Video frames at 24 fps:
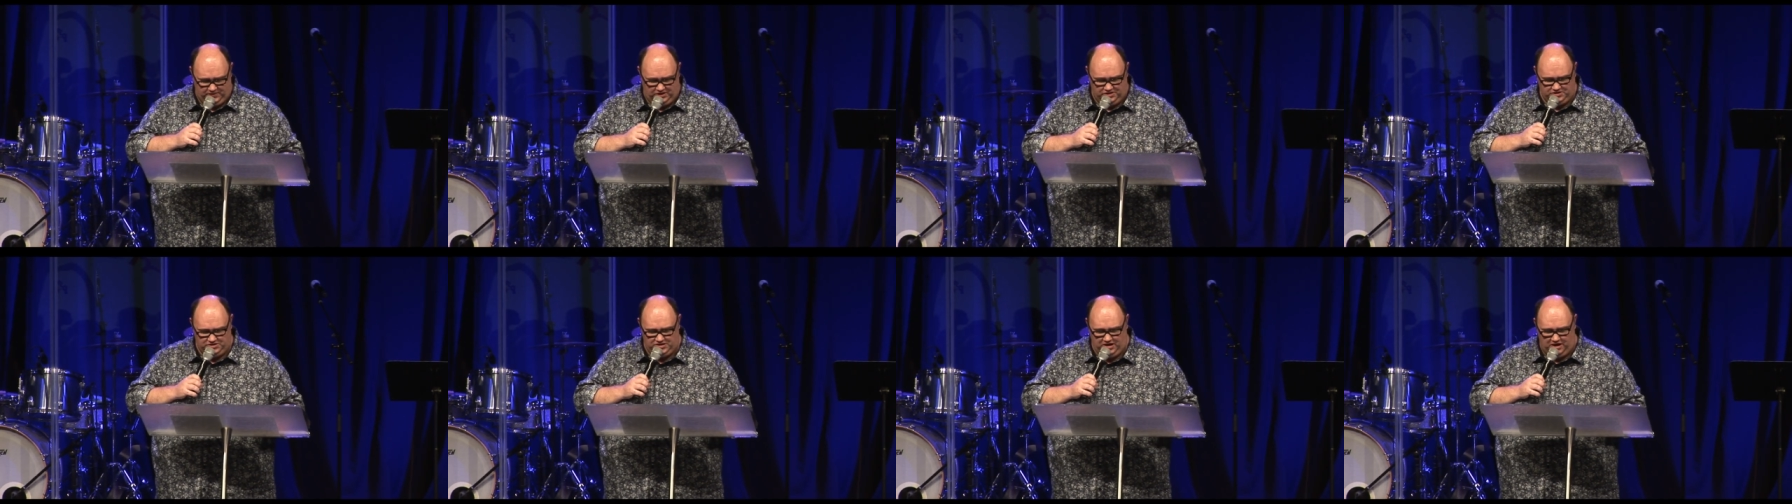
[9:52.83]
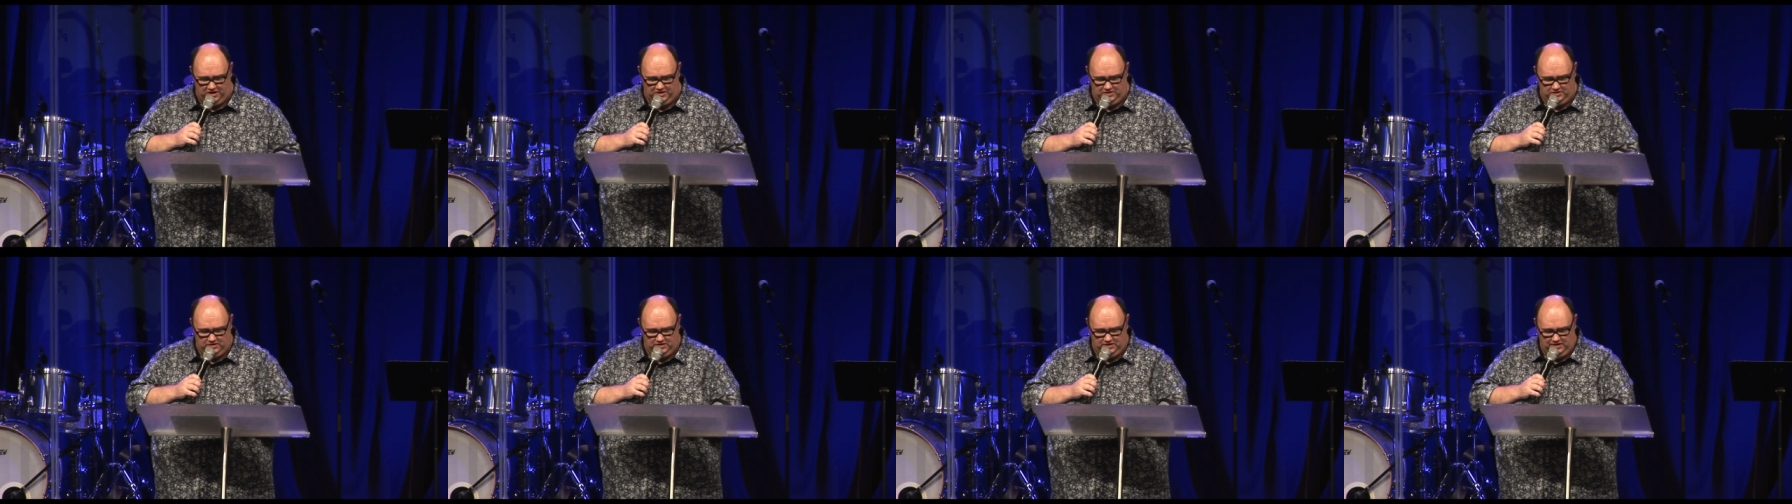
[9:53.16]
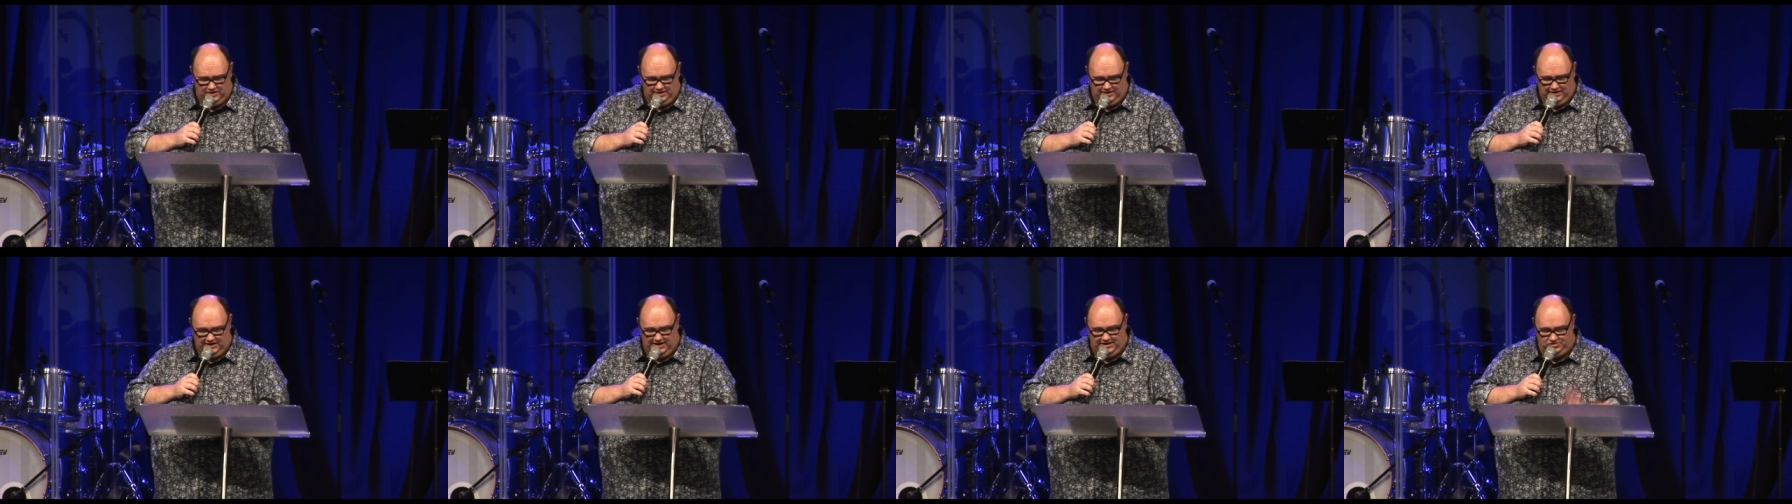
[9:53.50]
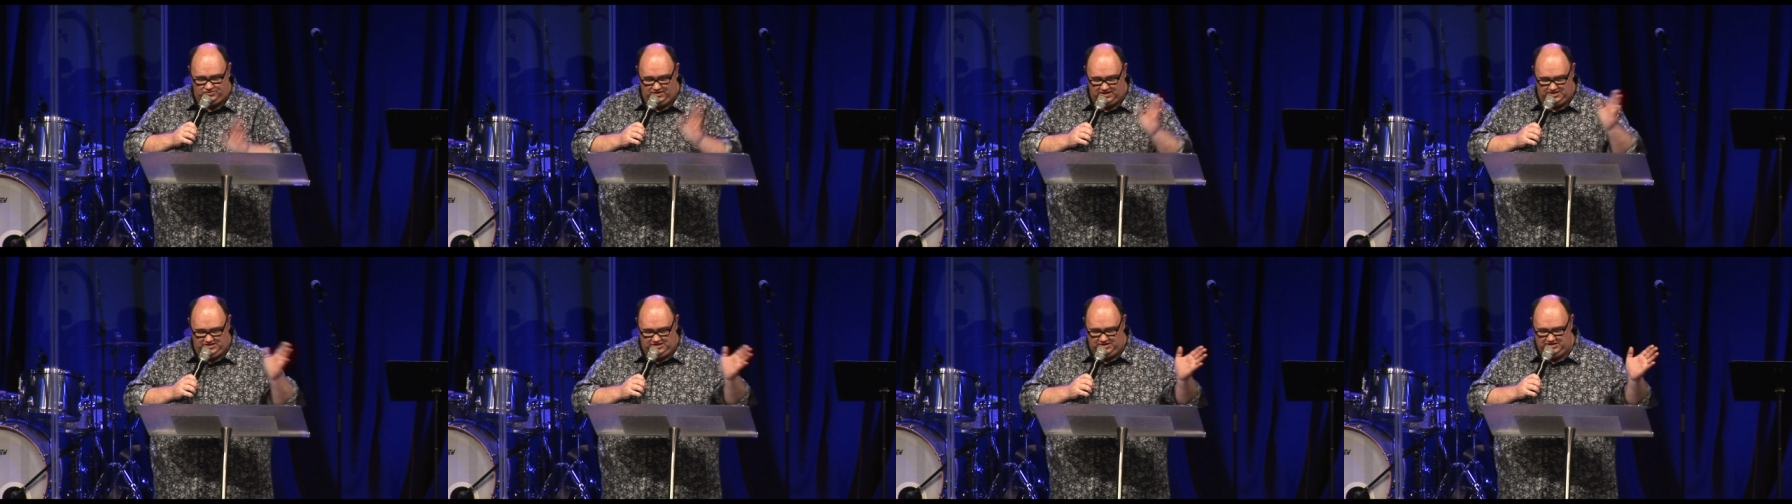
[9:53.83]
So, he
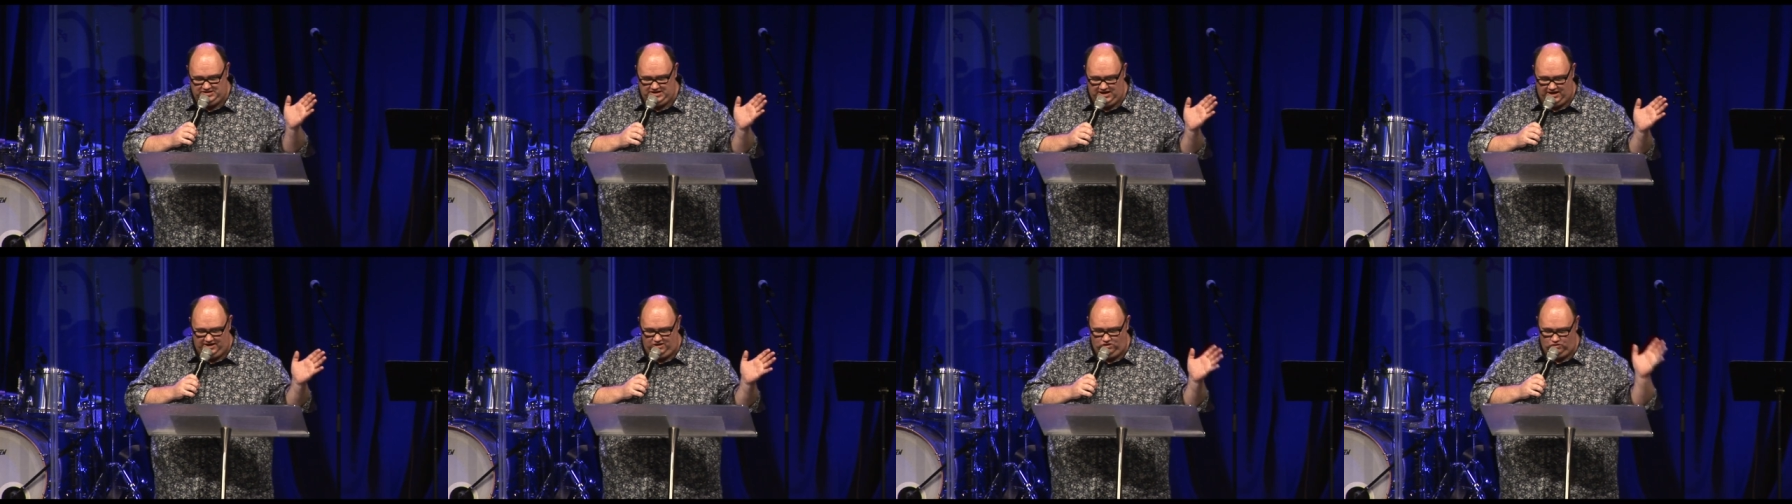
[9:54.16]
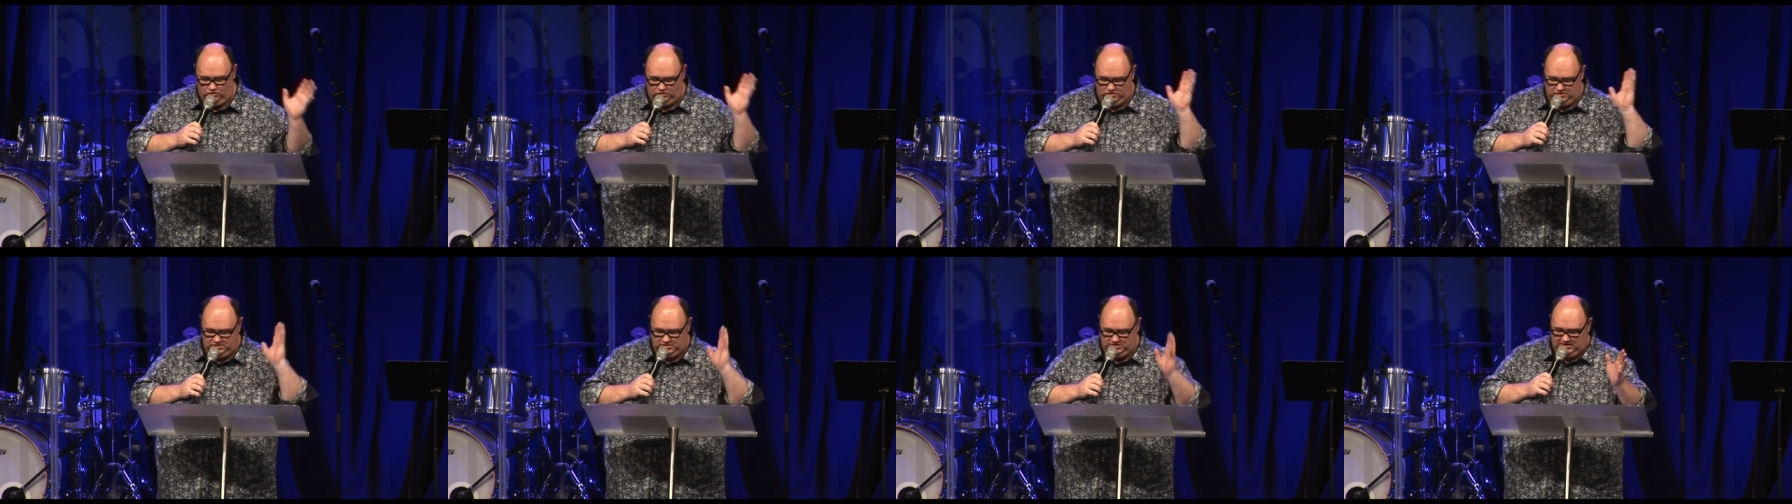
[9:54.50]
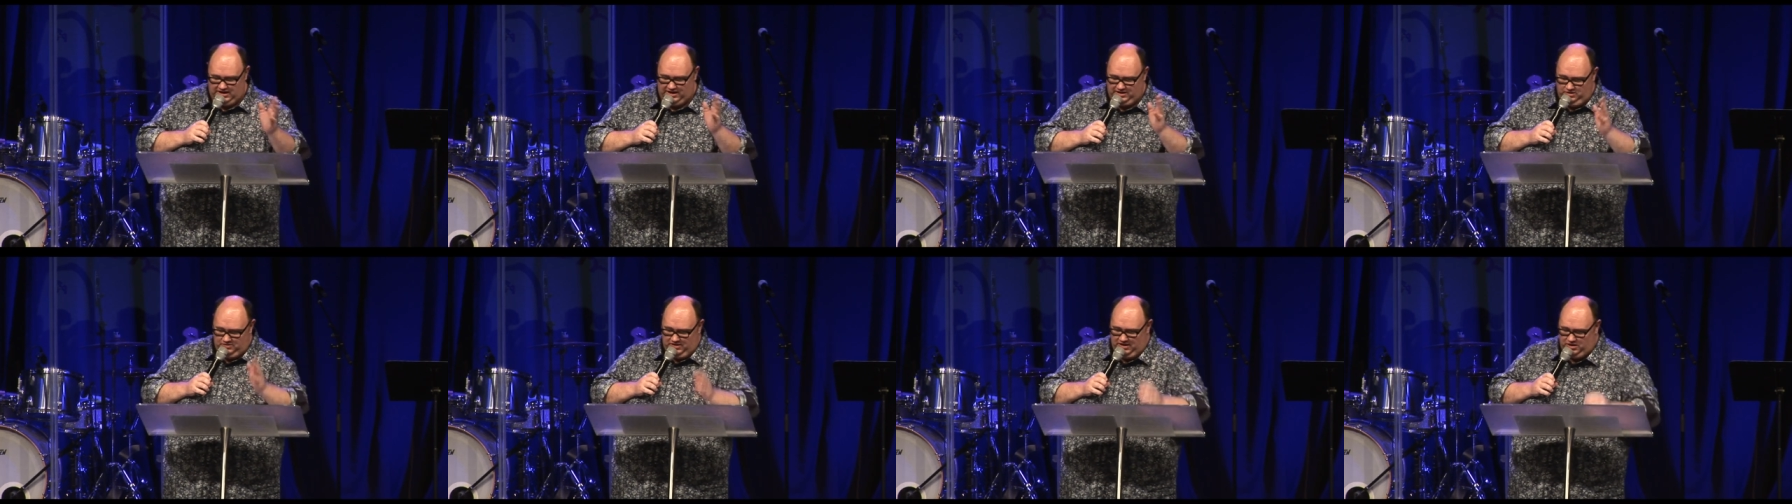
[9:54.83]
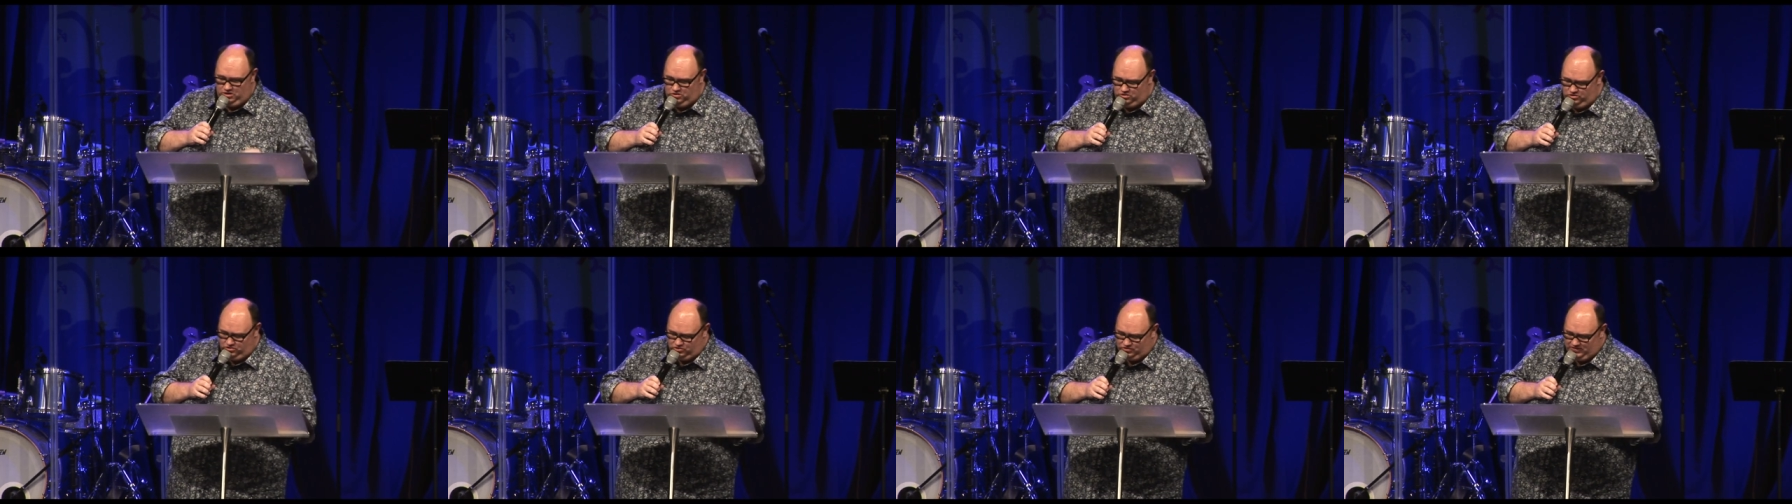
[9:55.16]
trusted Daniel because Daniel had a
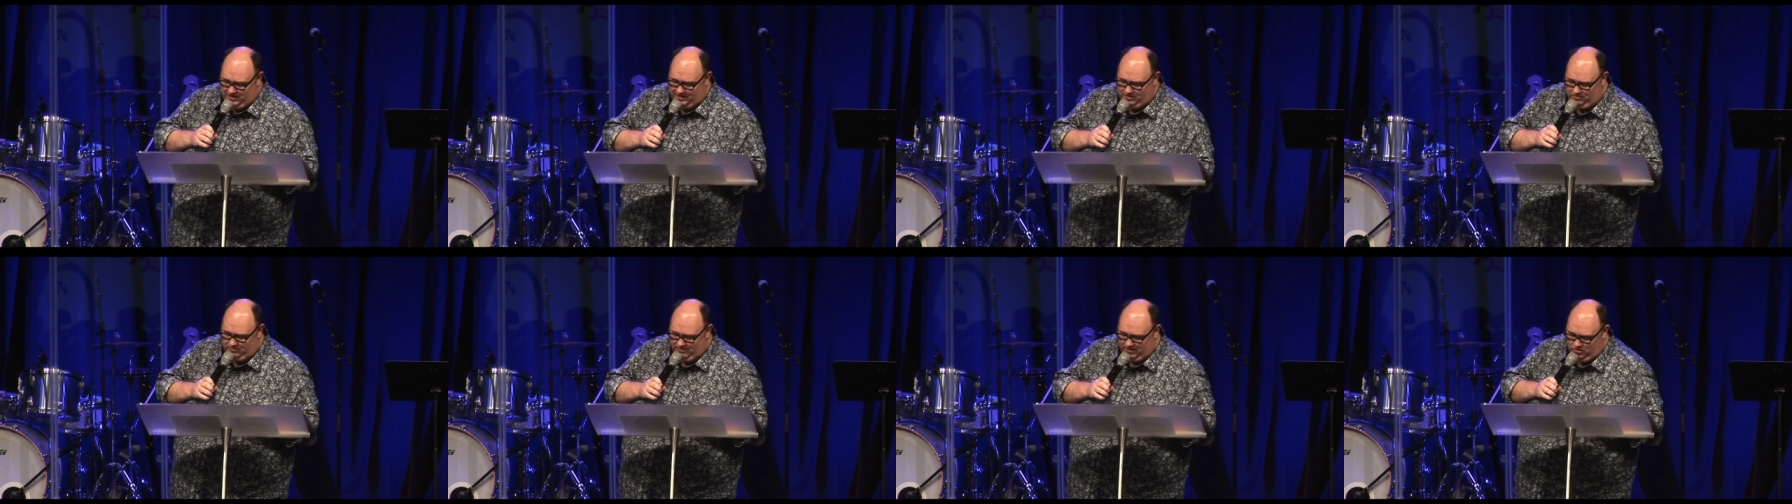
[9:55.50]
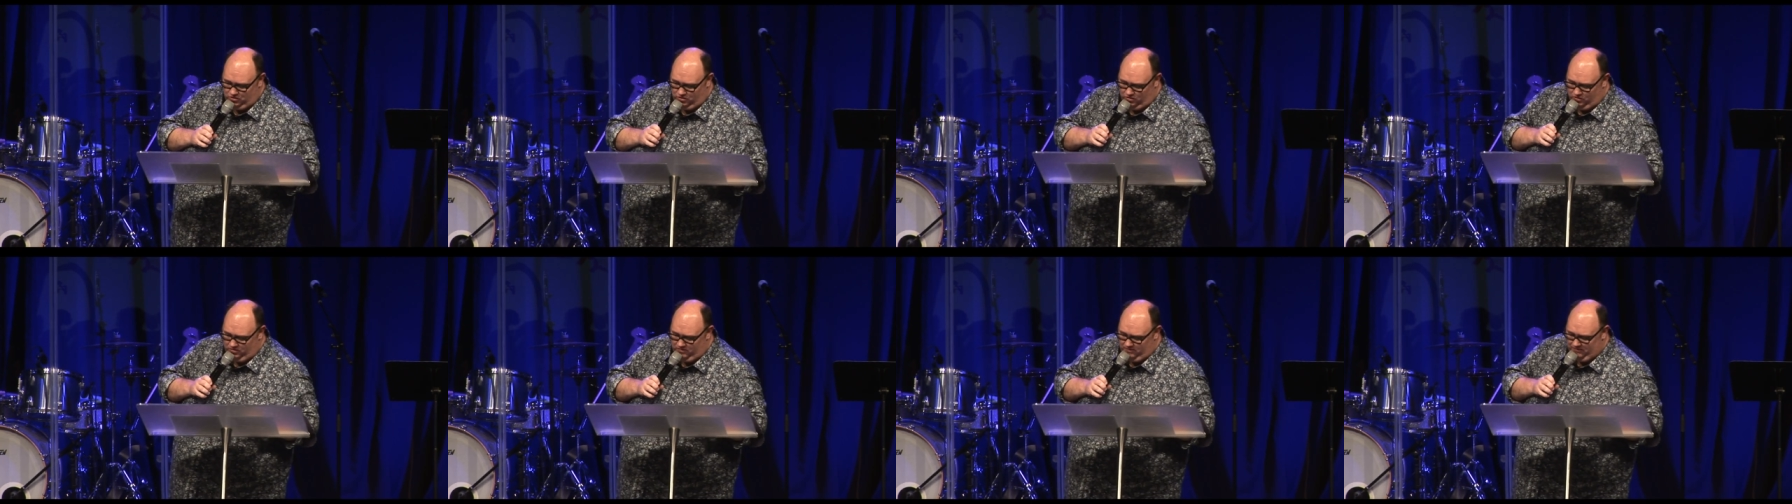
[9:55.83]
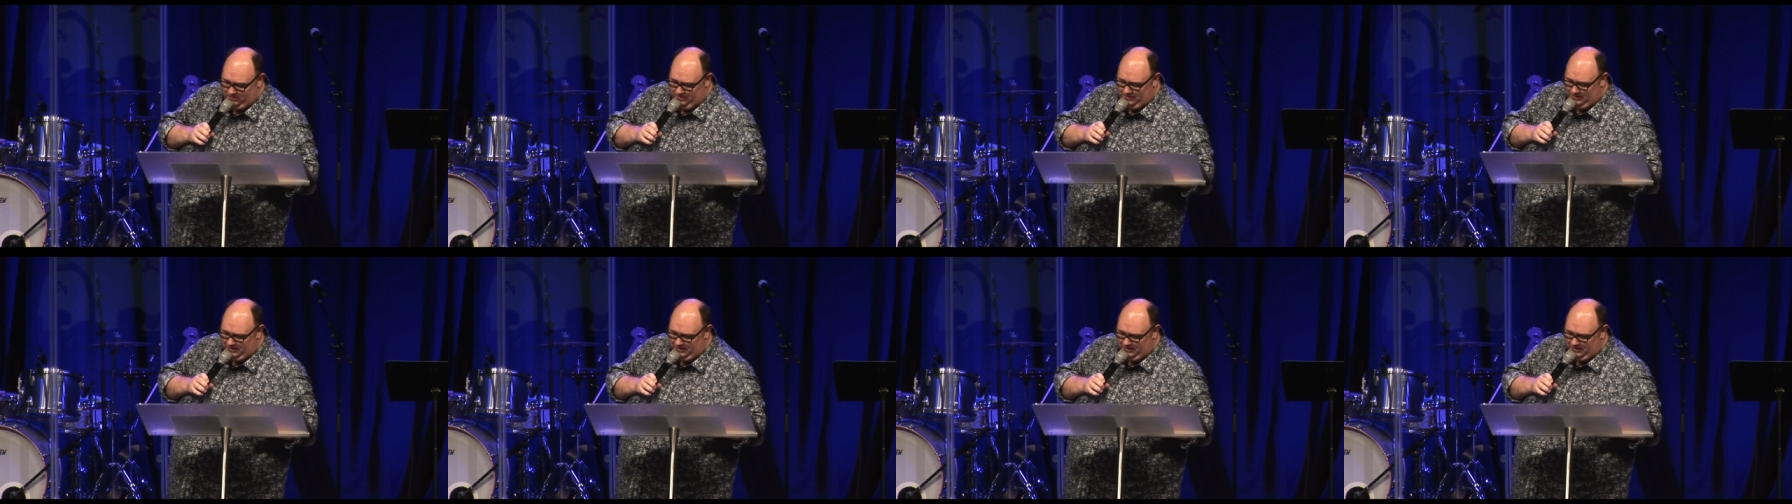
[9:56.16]
good track record